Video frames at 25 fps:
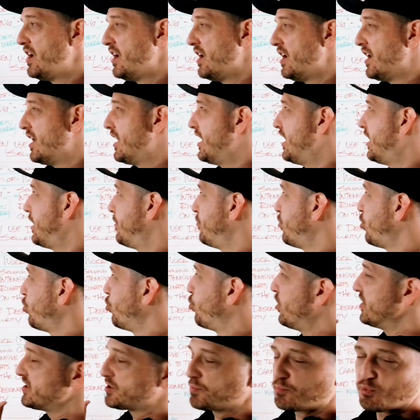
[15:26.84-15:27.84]

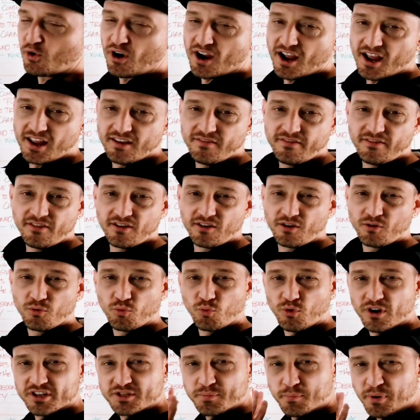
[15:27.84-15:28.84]
what's private or
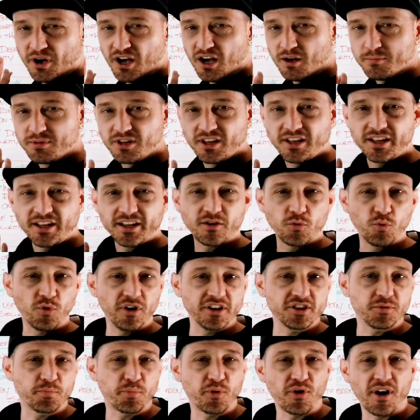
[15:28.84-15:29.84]
what's public,
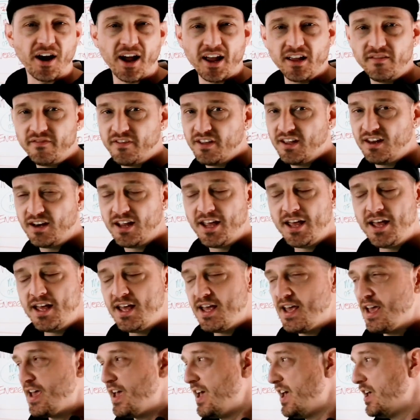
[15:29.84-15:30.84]
what's private.
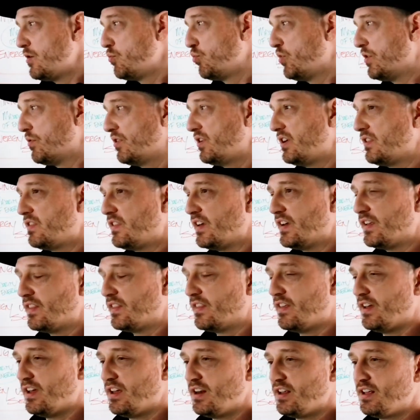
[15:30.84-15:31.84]
And we really think
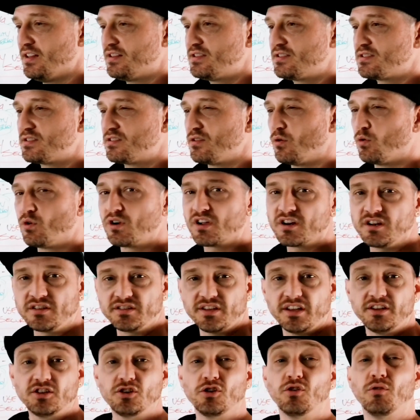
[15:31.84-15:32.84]
that it's the
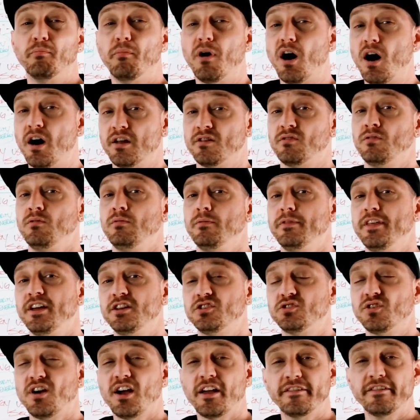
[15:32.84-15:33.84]
organizational model
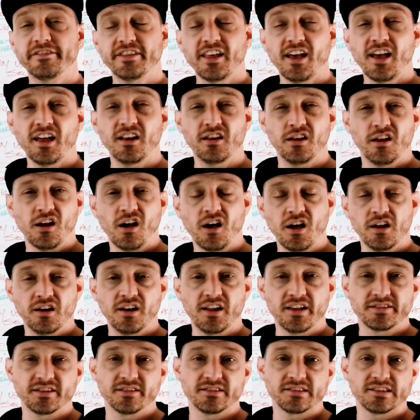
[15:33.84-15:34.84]
that drives that, not
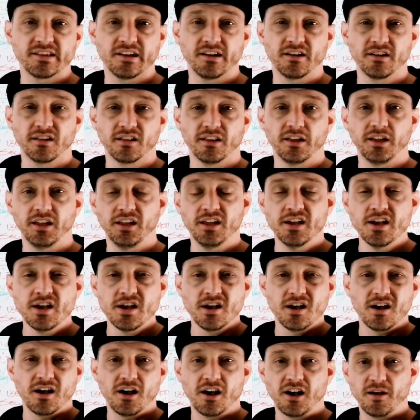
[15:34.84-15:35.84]
necessarily
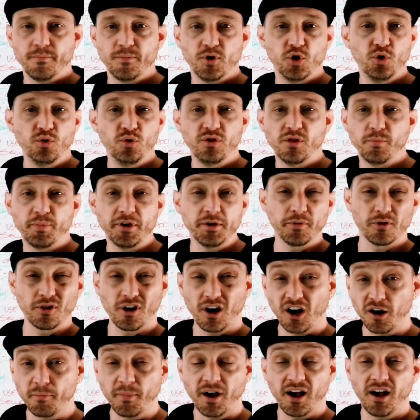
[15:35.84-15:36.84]
who the people
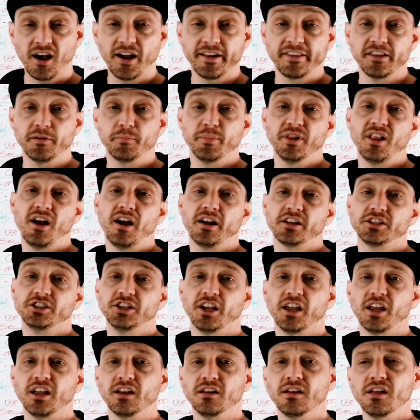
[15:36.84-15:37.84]
are behind the
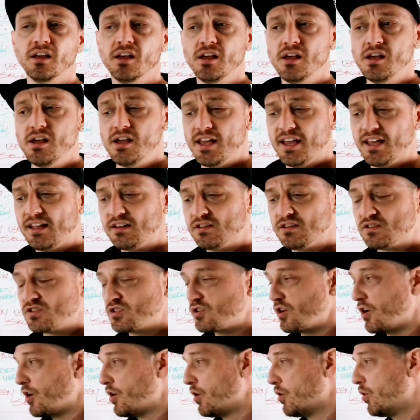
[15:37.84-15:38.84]
blockchain. And
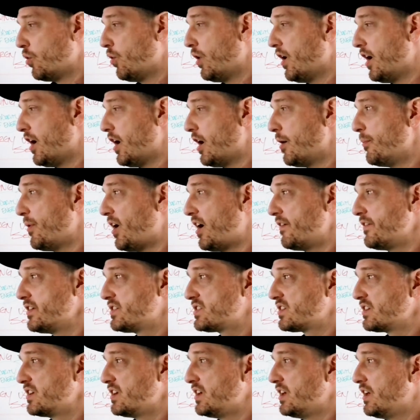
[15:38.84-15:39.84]
so
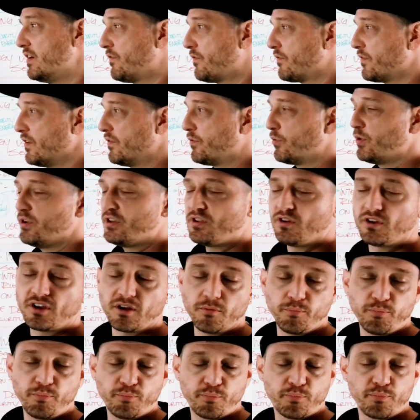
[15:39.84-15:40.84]
obviously if we
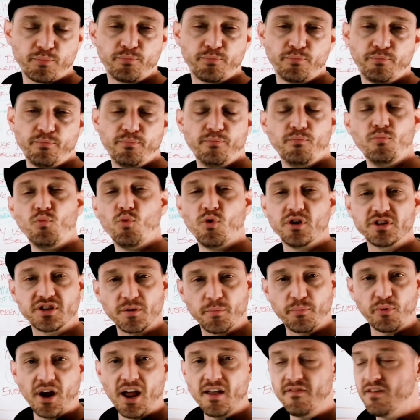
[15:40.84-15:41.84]
took what's a
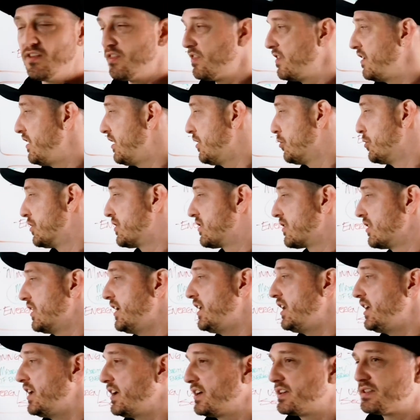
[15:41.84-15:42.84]
private thing with
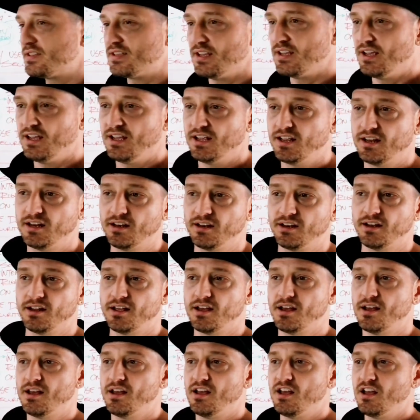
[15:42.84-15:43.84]
Linux
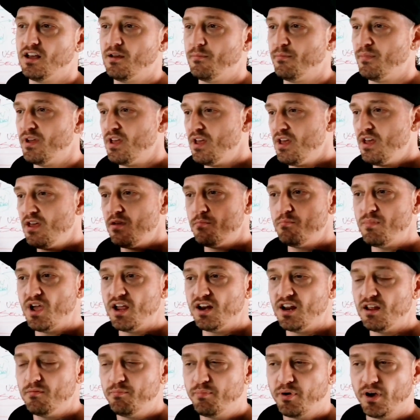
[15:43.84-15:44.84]
and
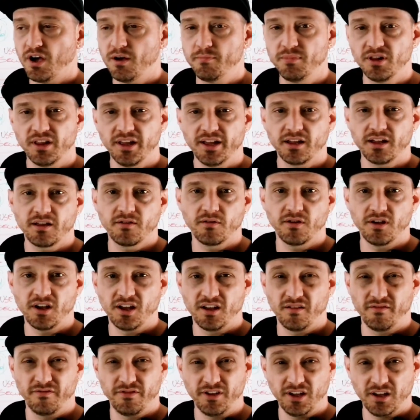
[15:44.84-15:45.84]
made it public
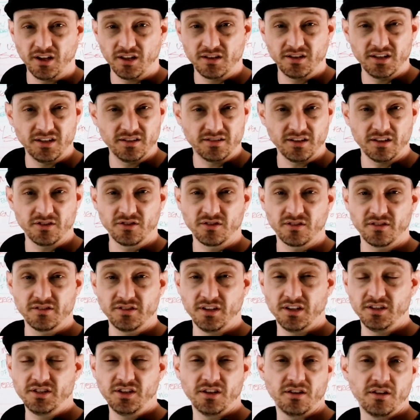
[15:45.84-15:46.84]
via
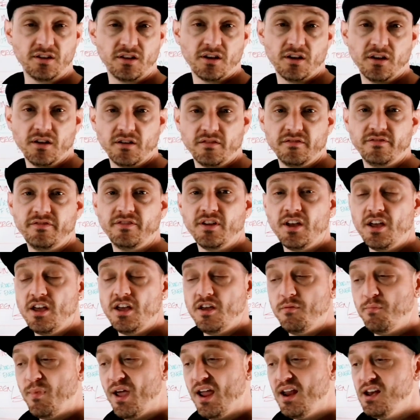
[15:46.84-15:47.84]
decentralization of
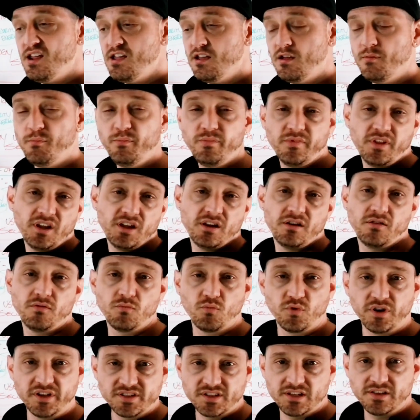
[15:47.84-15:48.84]
Medium, then
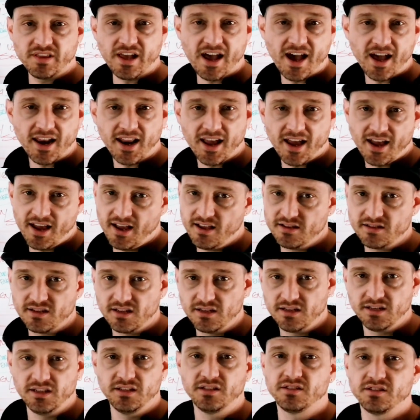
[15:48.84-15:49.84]
we see that as
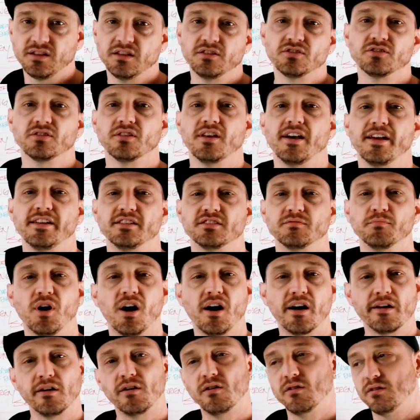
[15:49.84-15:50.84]
a decentralized
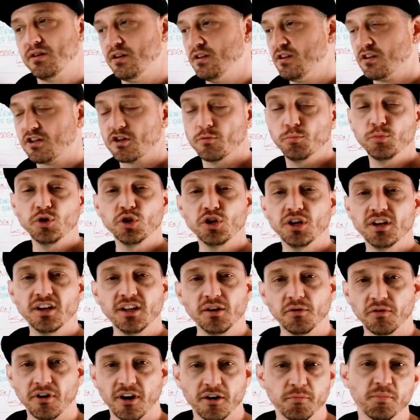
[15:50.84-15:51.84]
model and a
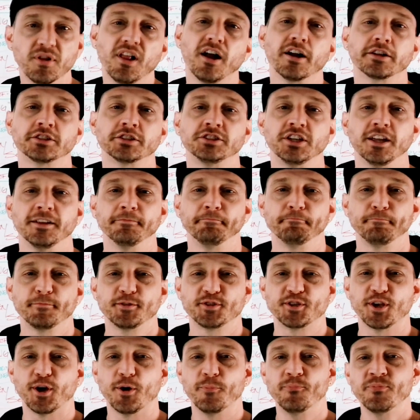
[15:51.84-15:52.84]
community-run blockchain.
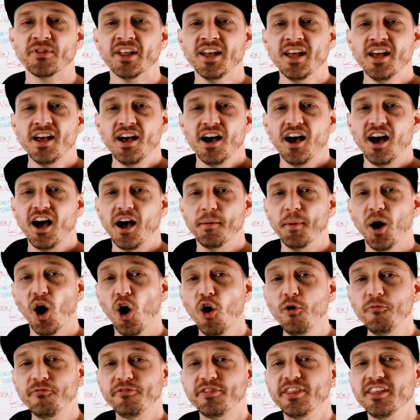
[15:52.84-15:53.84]
So
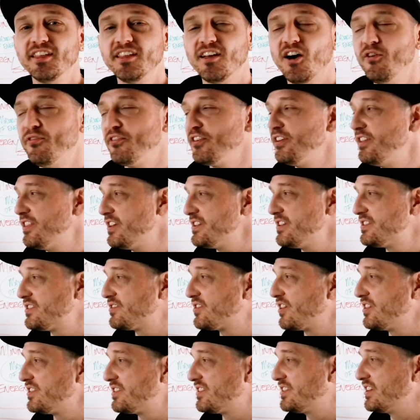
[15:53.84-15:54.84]
hopefully this
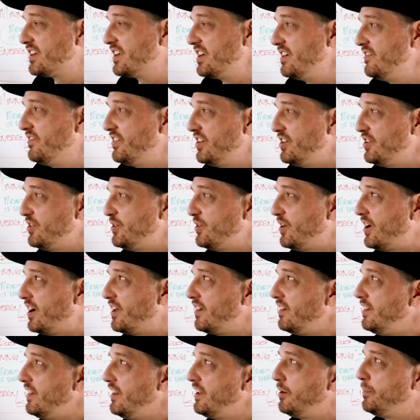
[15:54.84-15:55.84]
starts to give you a
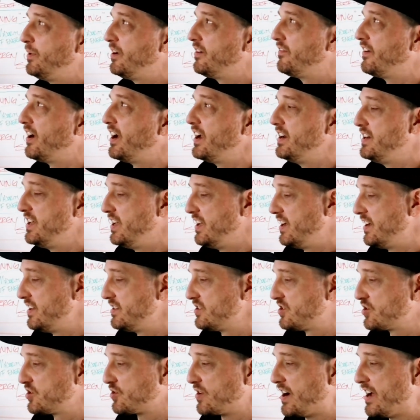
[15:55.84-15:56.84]
little bit of idea
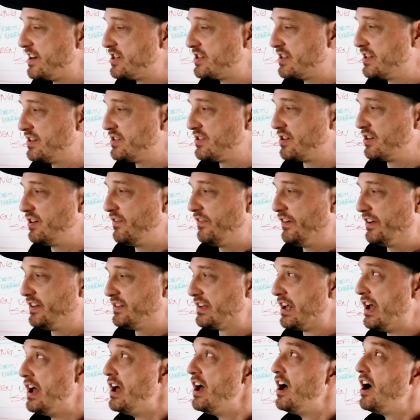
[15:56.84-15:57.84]
and scratch the
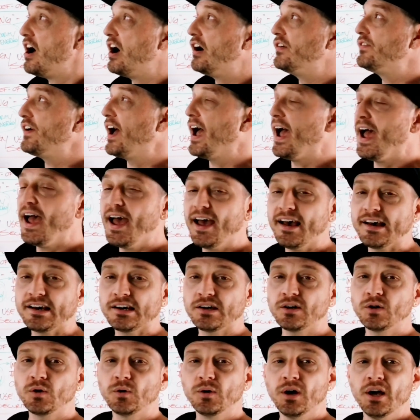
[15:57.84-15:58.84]
surface of
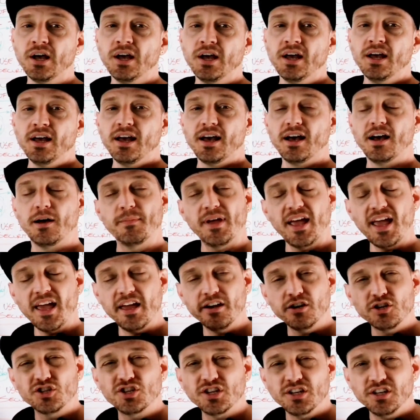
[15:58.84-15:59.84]
how
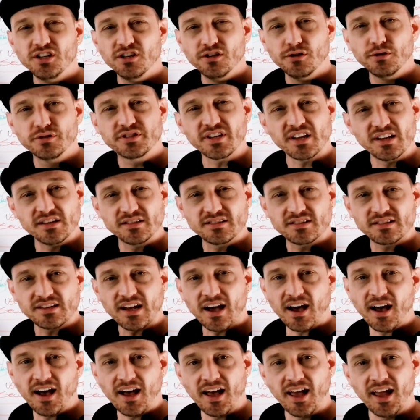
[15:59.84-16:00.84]
energy use is
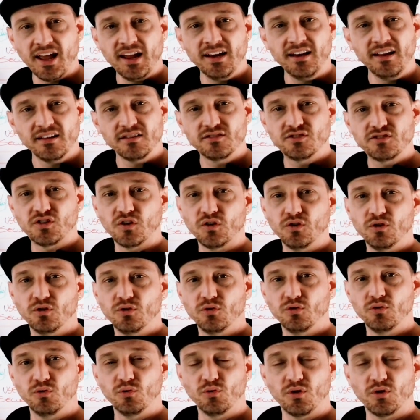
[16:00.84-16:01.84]
tied to